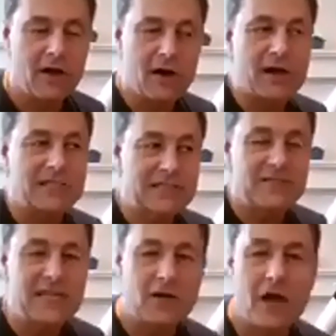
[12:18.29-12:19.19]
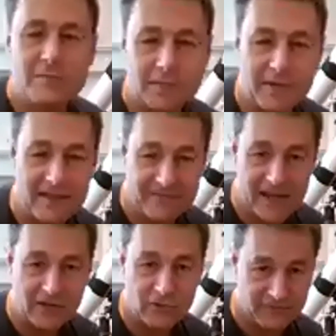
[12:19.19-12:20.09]
odds of seeing an object by a
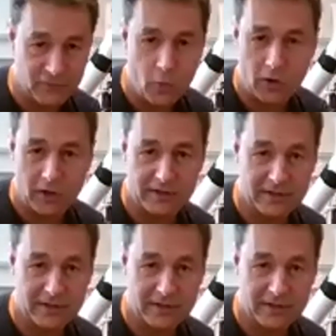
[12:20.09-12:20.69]
factor of four.